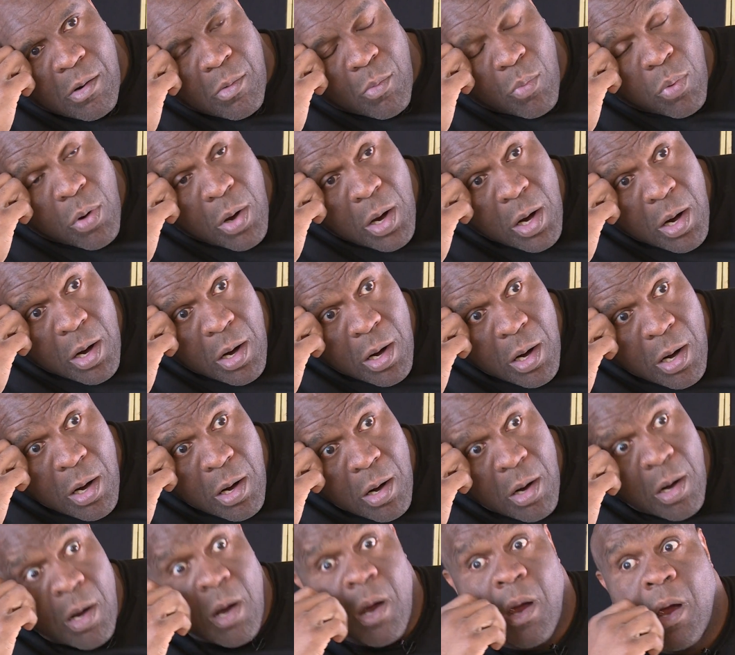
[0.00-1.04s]

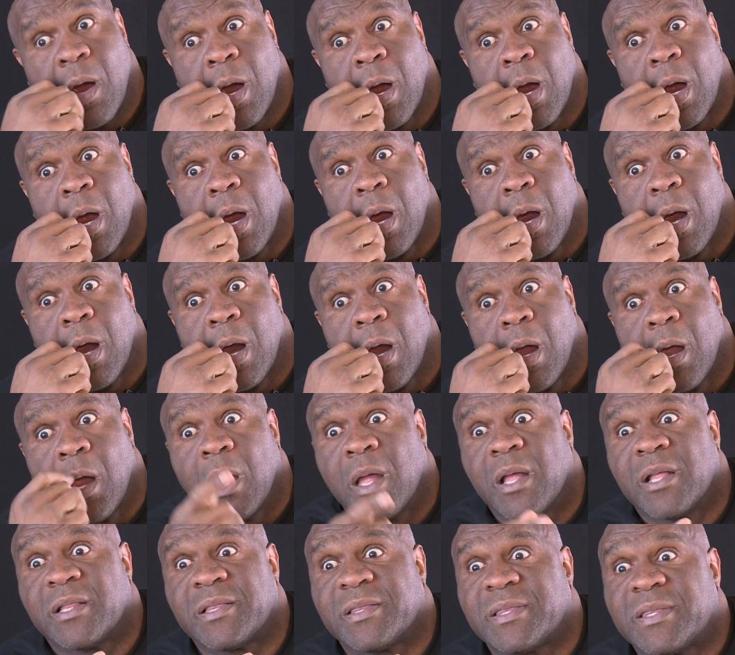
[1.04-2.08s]
What?
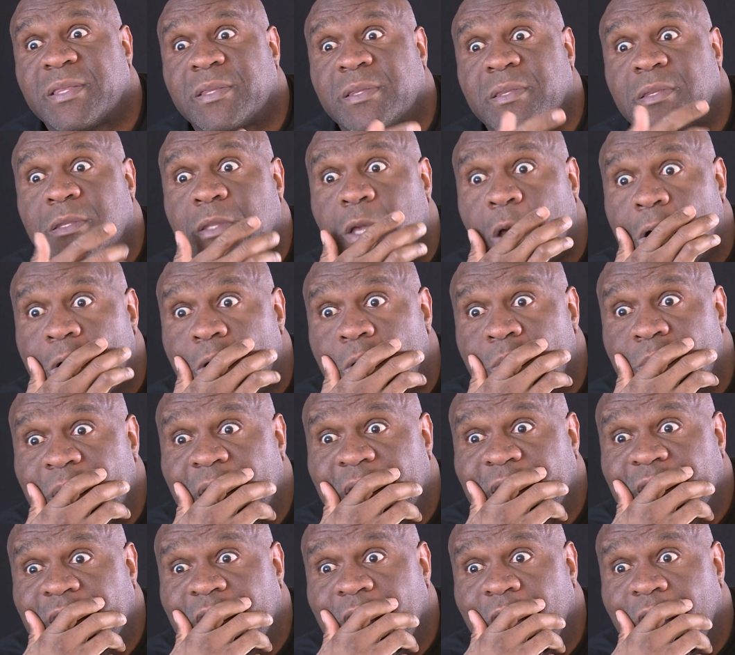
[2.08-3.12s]
Oh
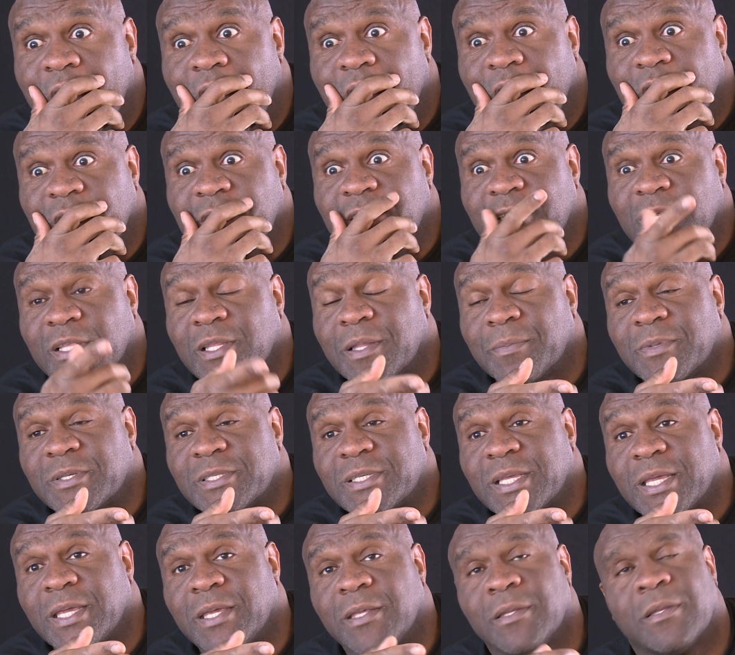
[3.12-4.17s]
my gosh, the
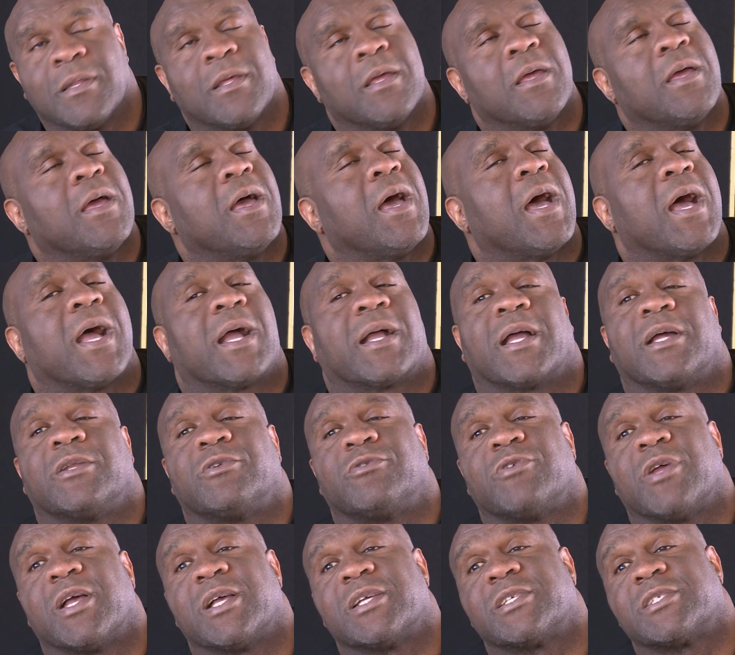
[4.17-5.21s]
limousine. I got
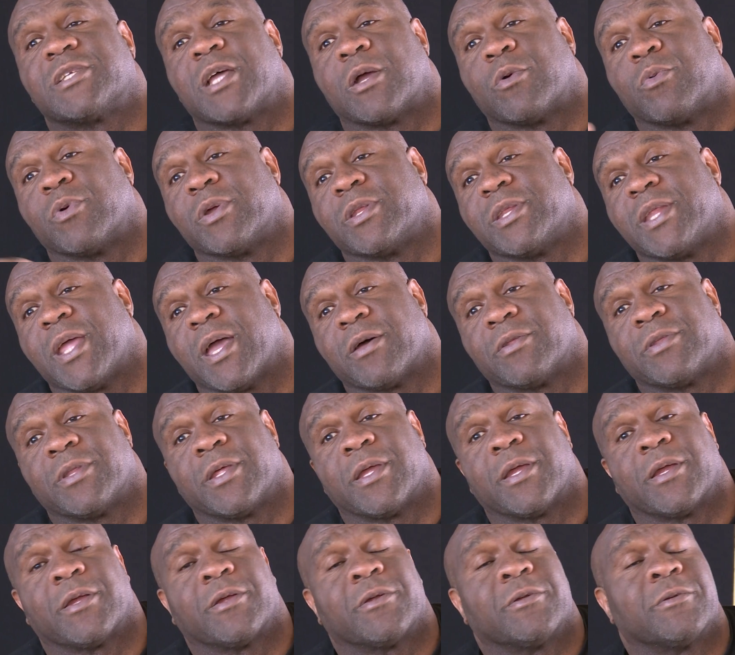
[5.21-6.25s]
dressed, I went down
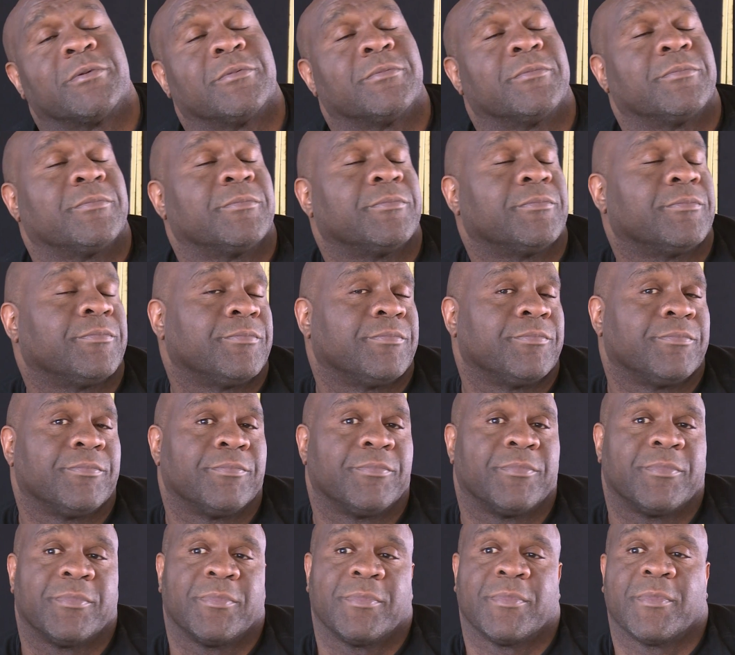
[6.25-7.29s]
there,
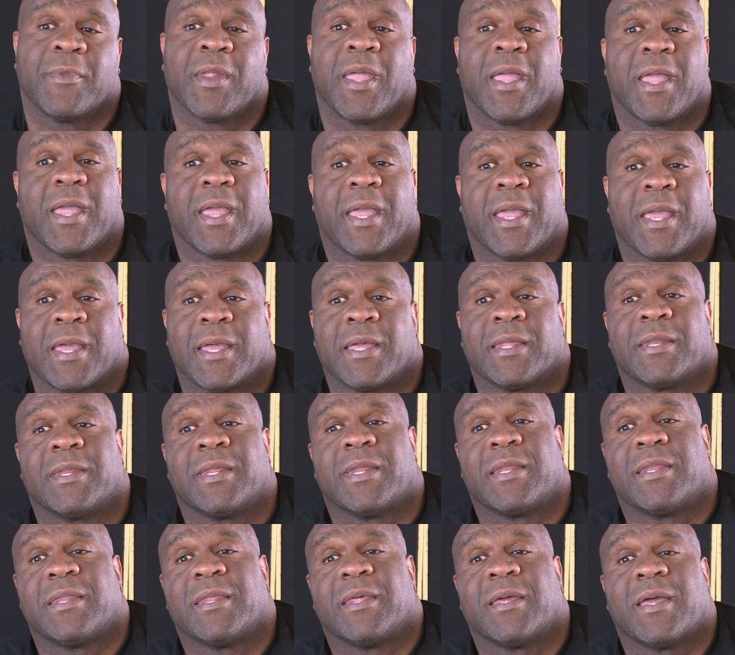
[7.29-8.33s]
and
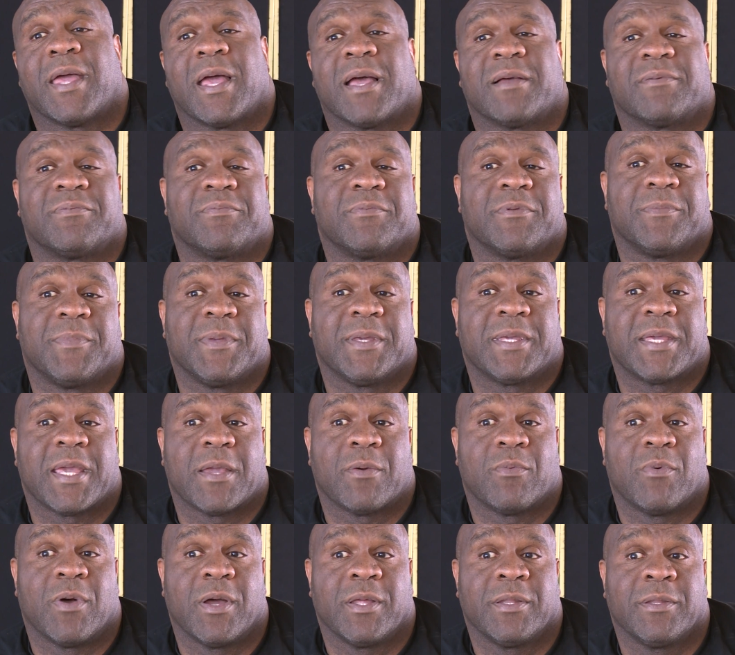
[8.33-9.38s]
they happened to be
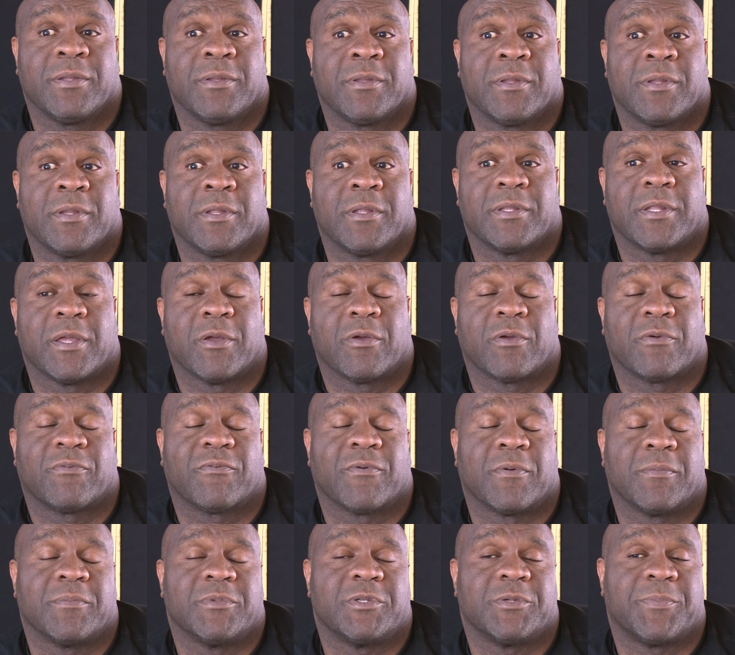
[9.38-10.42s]
K1. They were
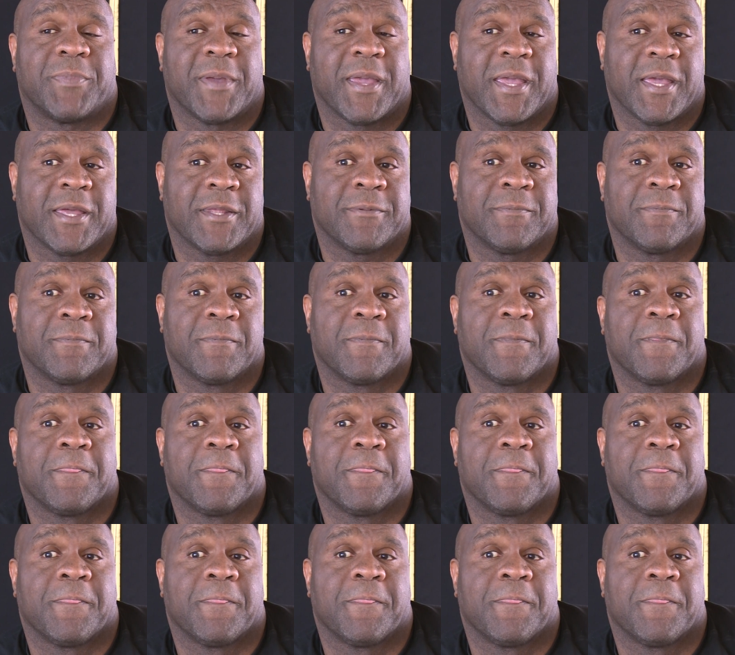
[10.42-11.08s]
from Japan.